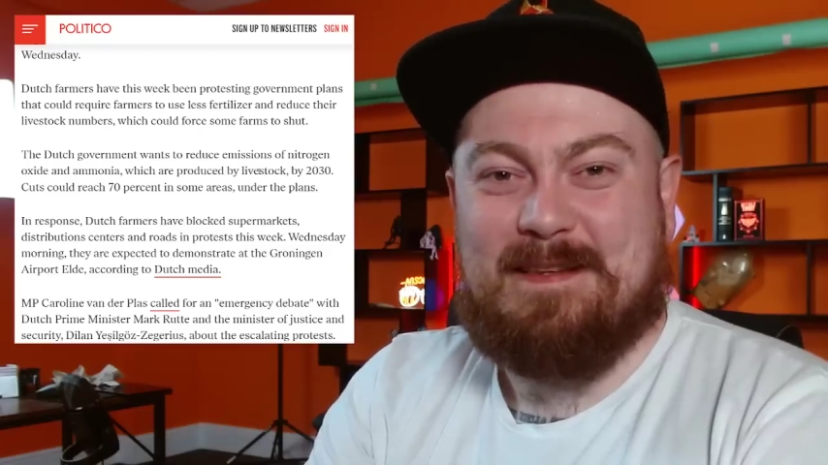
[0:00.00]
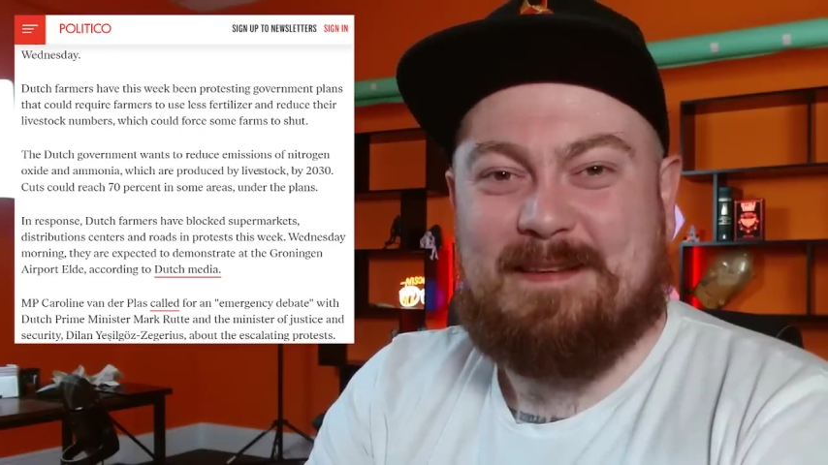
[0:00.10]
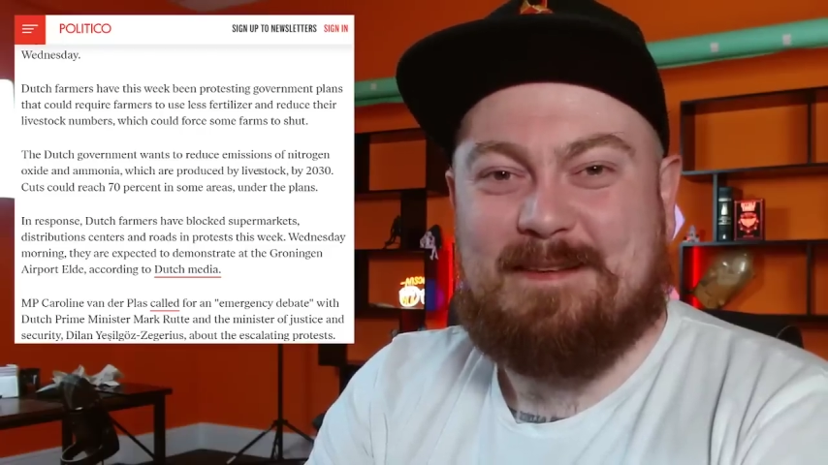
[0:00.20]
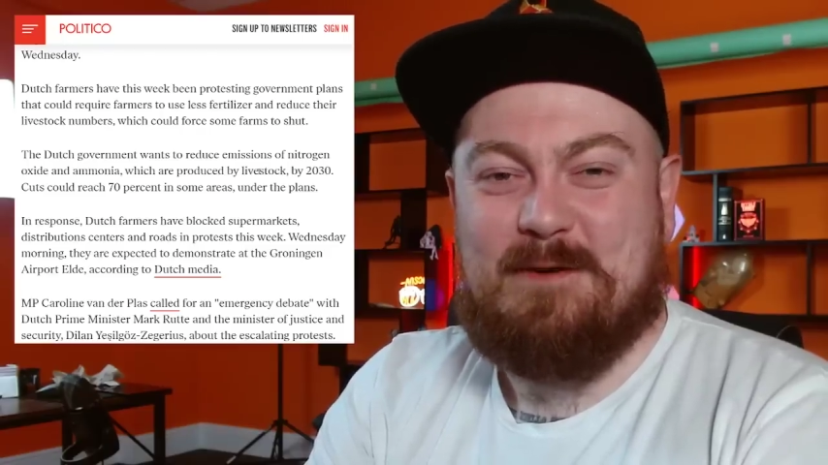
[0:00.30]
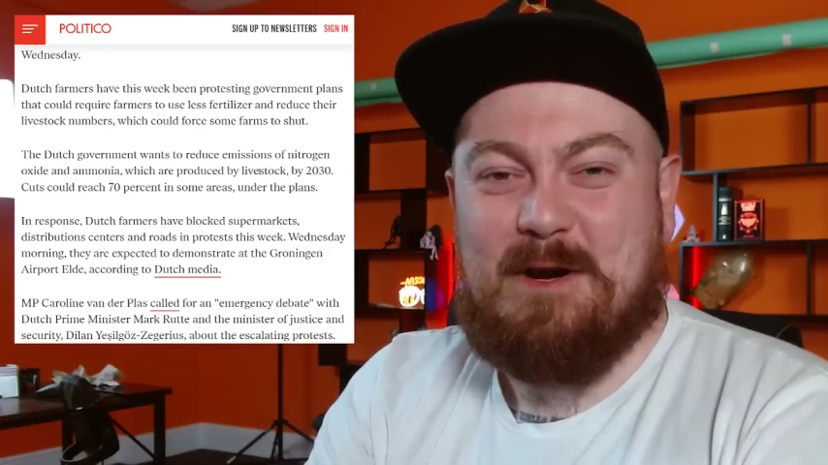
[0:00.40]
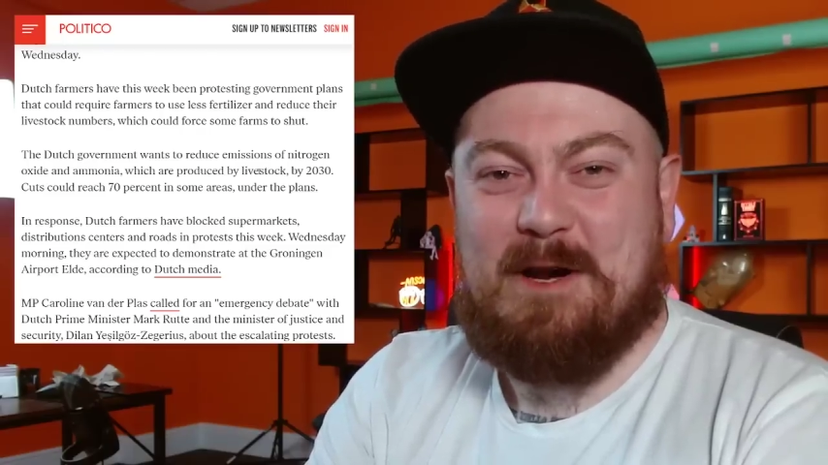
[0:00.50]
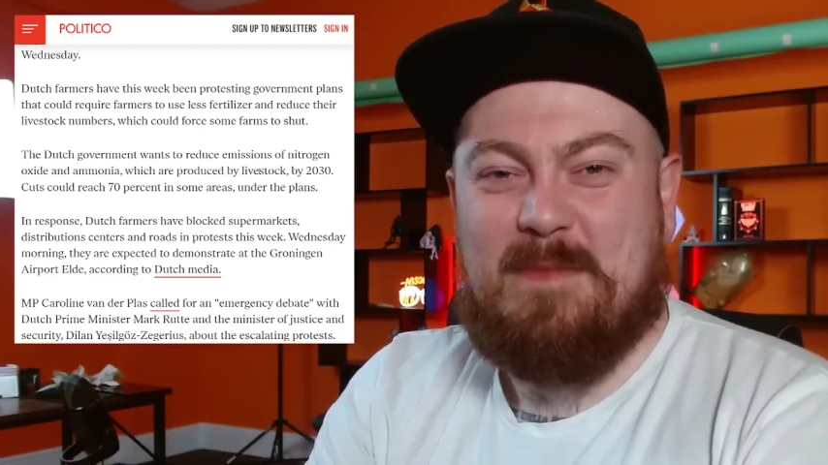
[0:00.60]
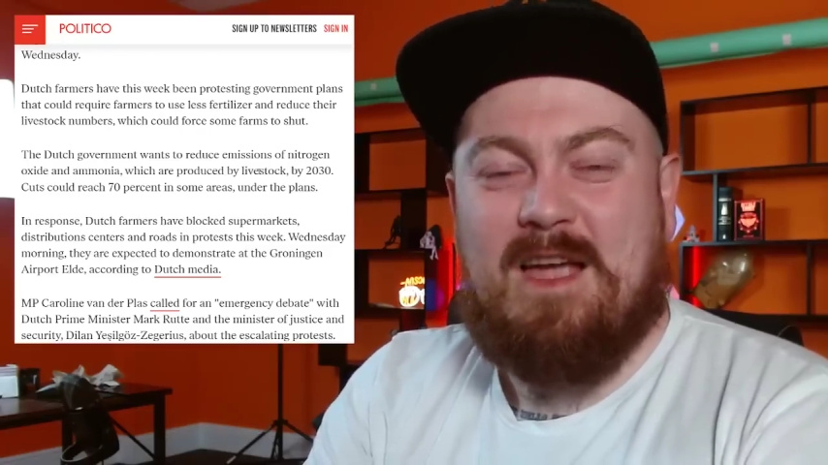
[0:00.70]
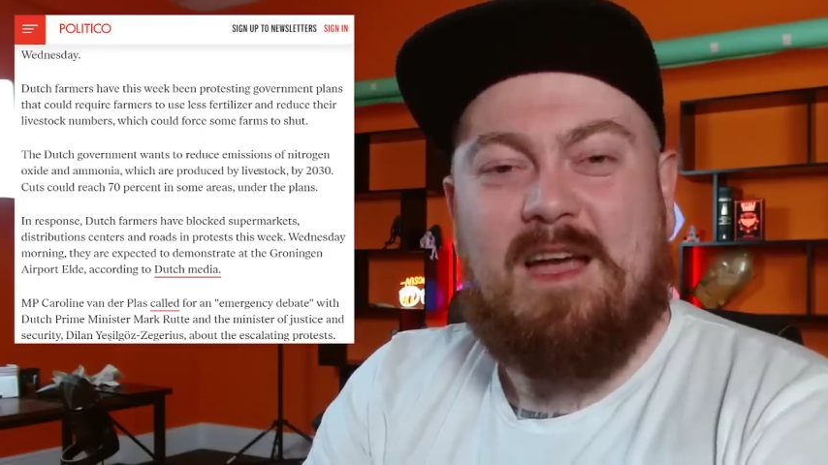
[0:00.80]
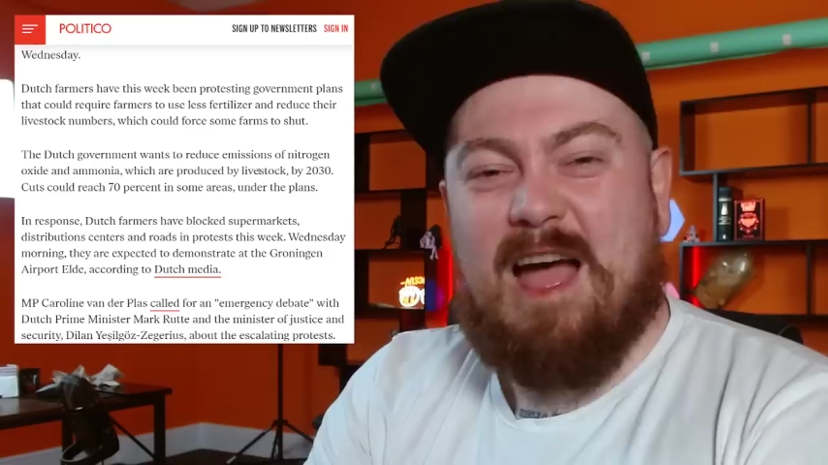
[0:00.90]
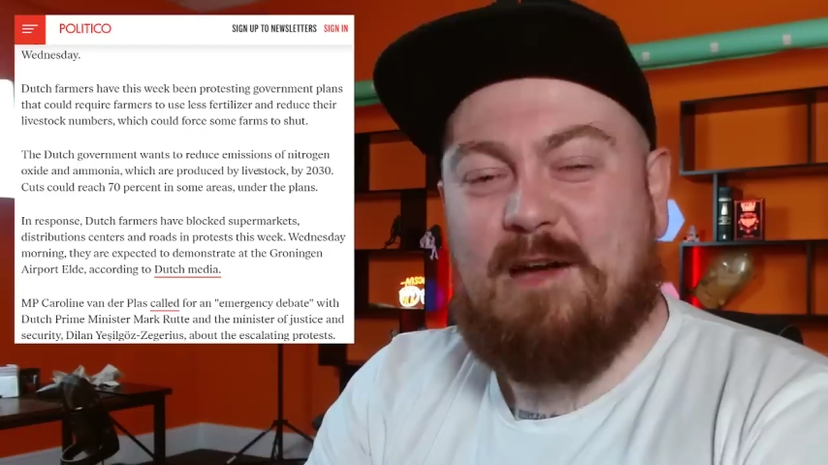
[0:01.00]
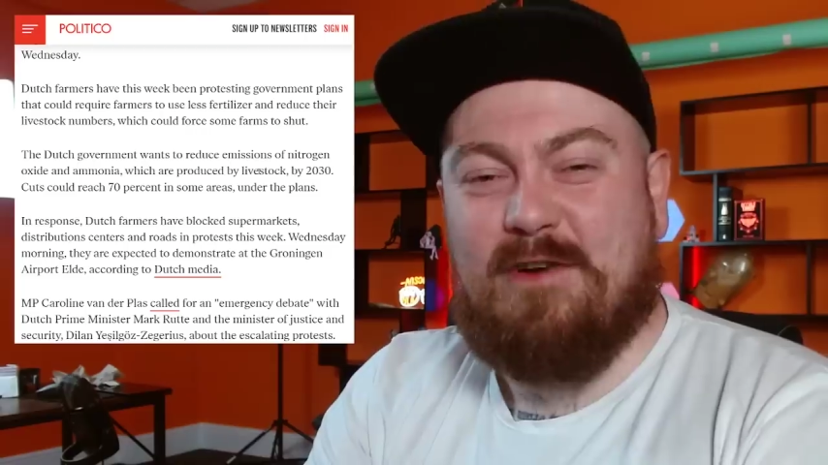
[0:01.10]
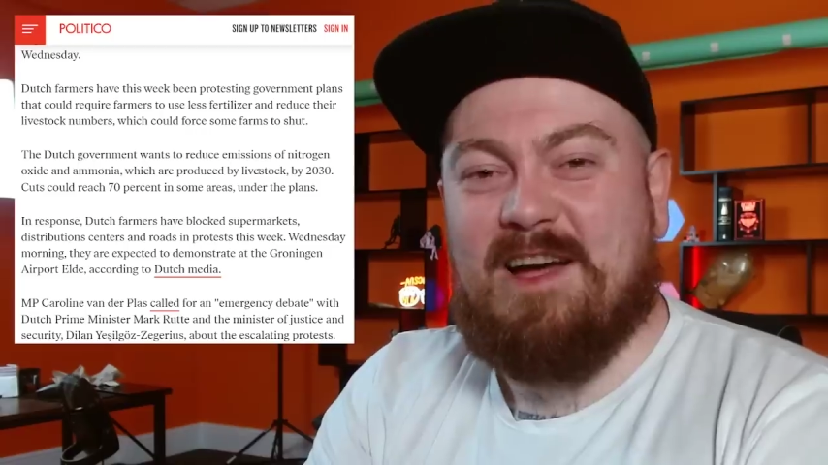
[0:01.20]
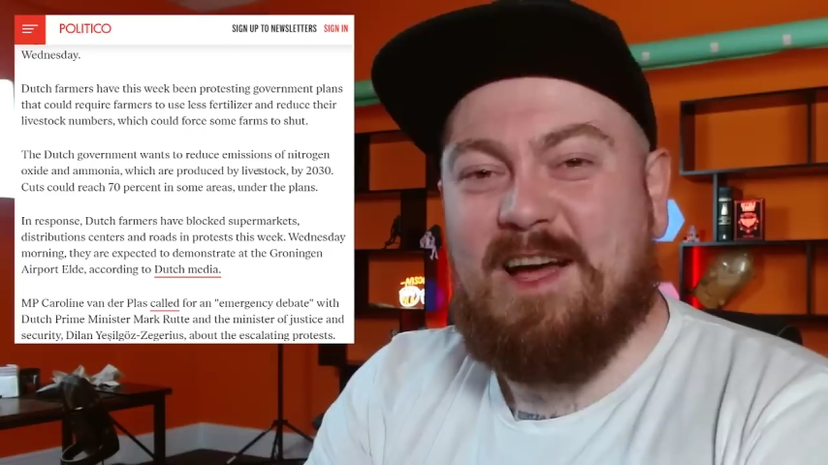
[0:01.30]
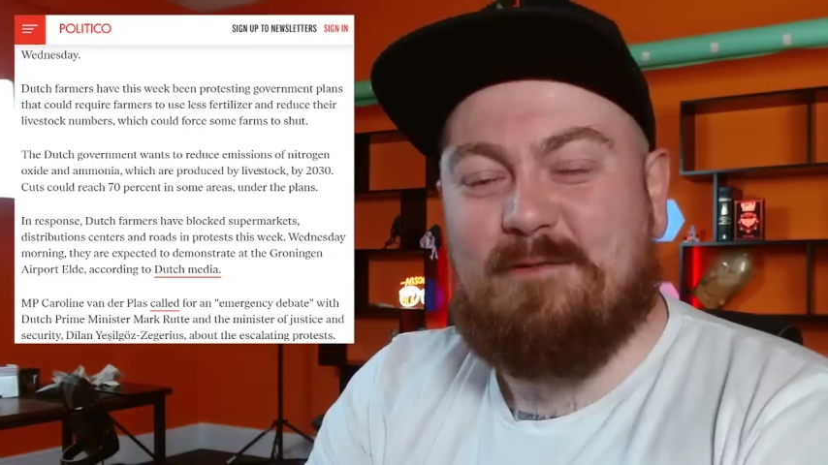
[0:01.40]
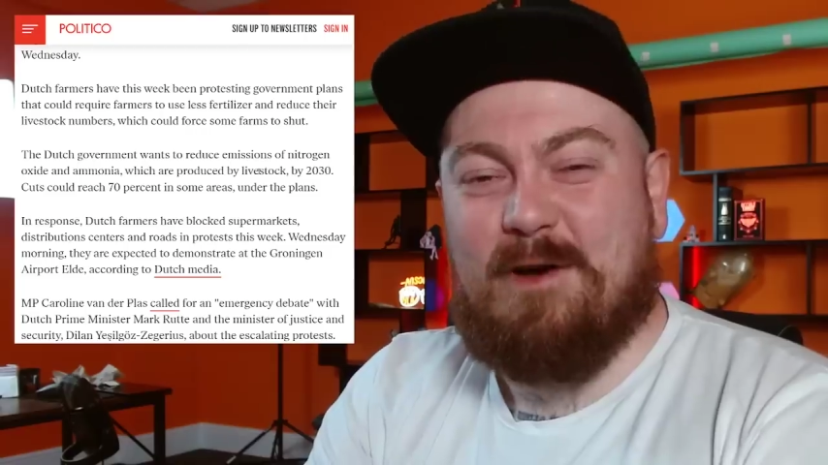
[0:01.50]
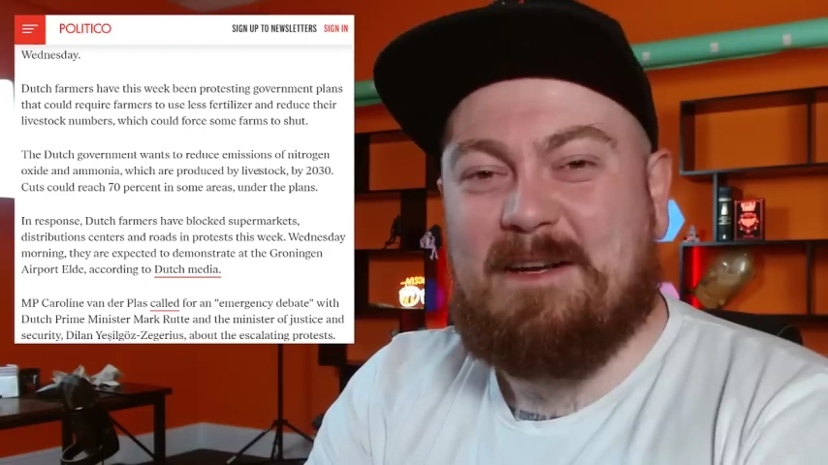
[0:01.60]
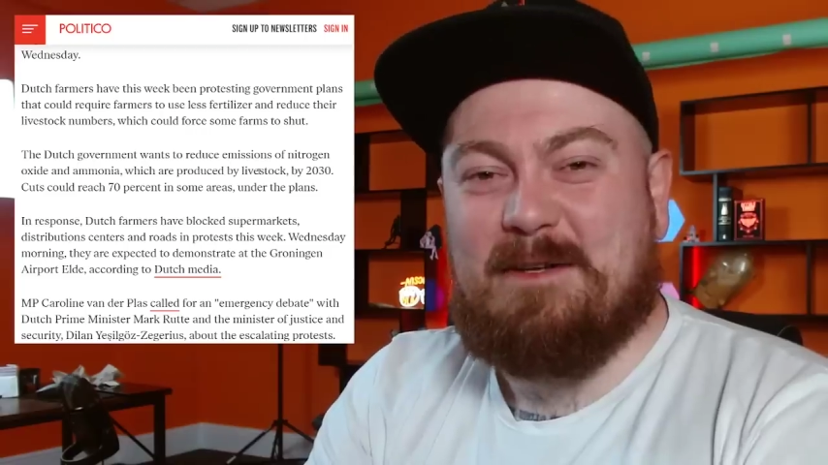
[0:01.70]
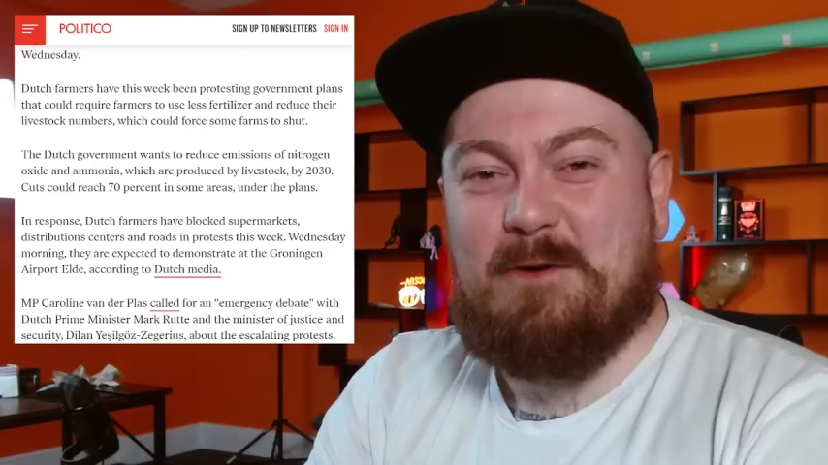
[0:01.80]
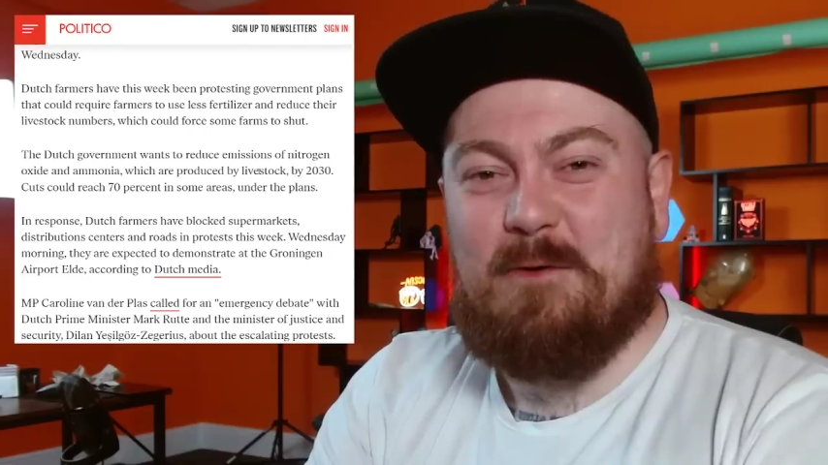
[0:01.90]
right? If
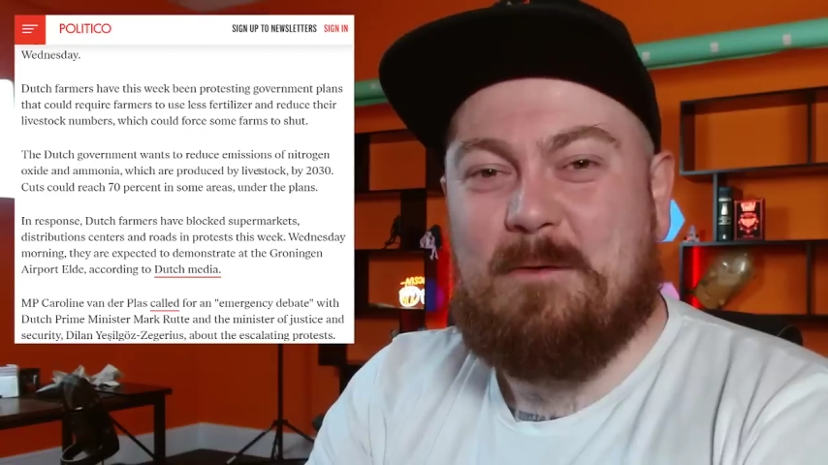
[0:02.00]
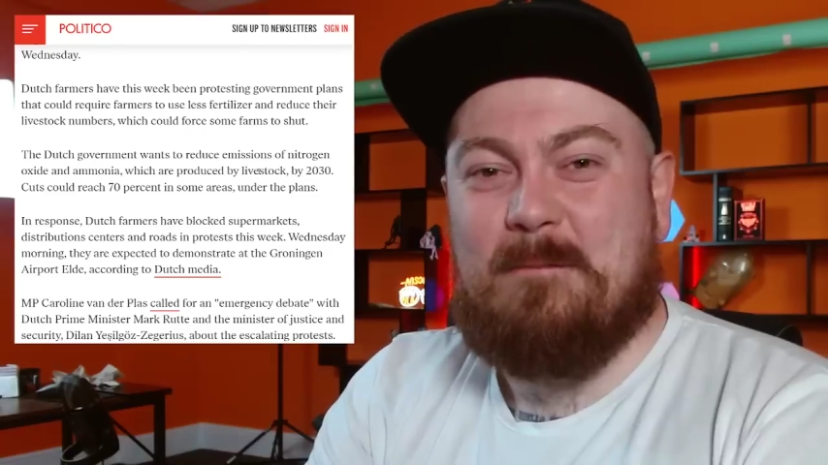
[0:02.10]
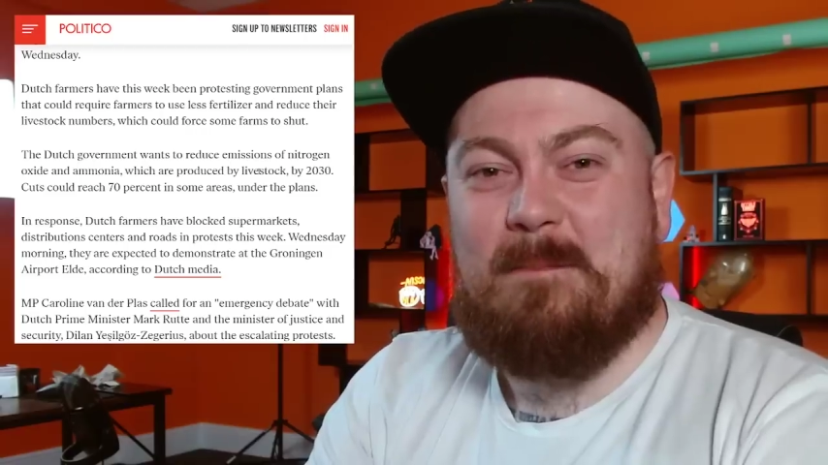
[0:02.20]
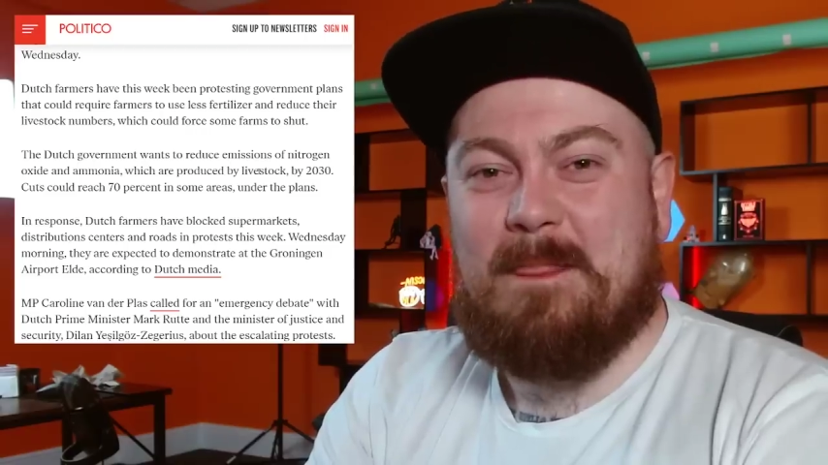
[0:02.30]
I go,